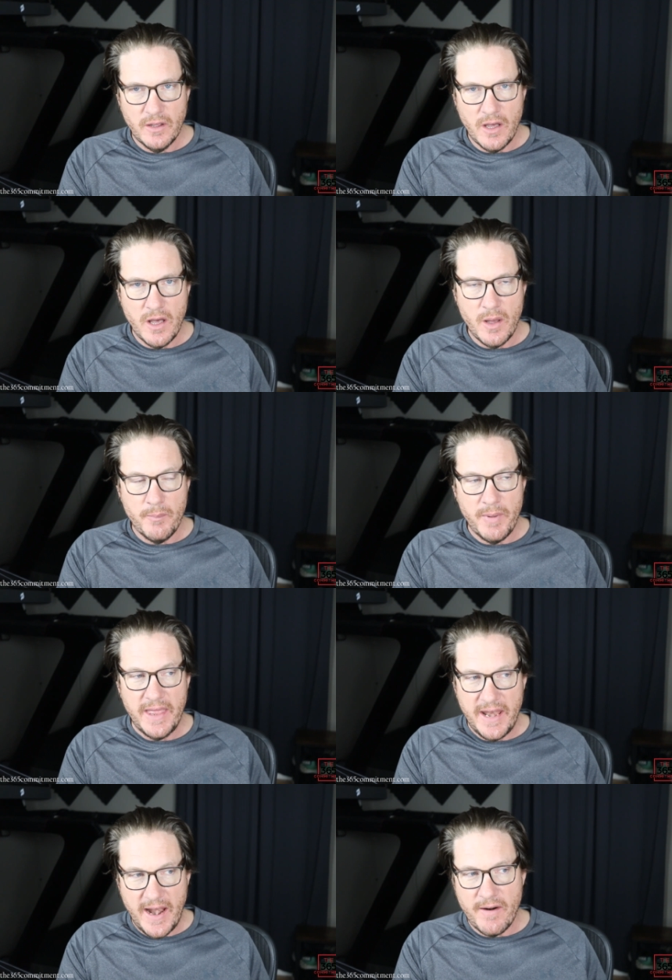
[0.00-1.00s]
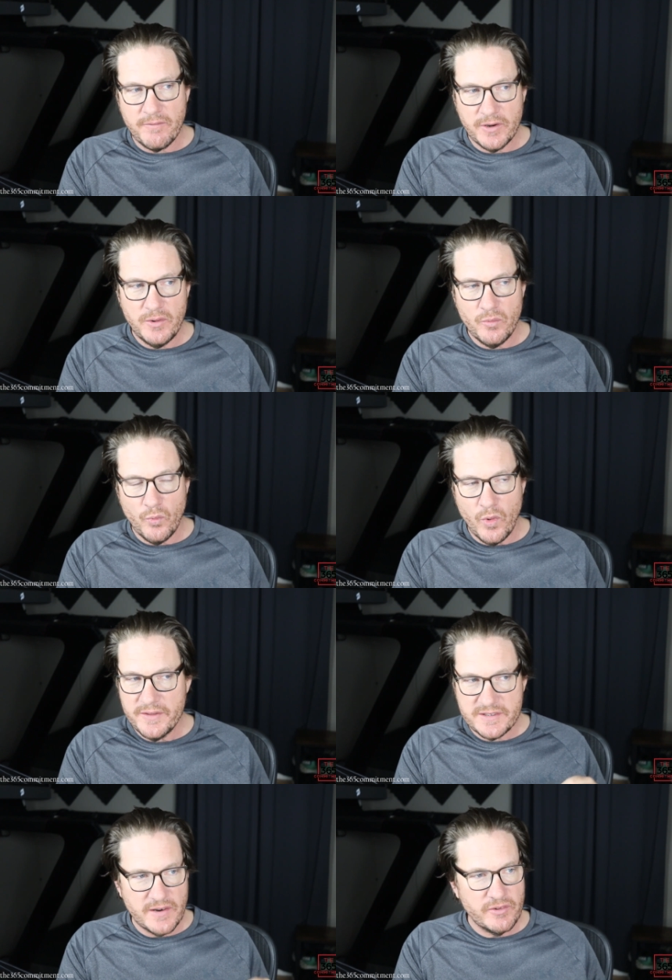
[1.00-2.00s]
Um, and every
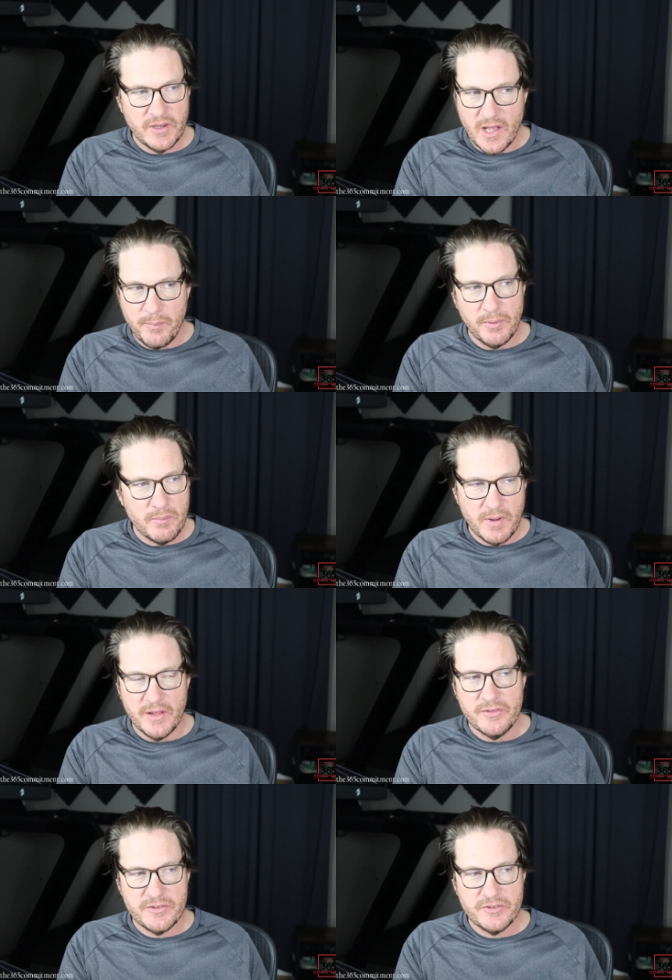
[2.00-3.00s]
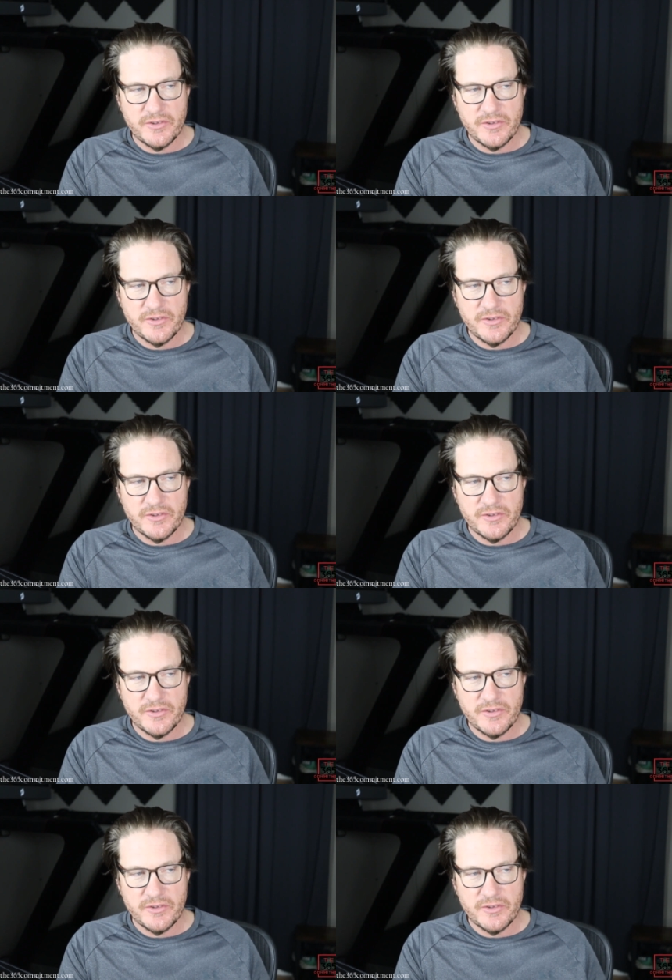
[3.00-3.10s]
once every couple of months,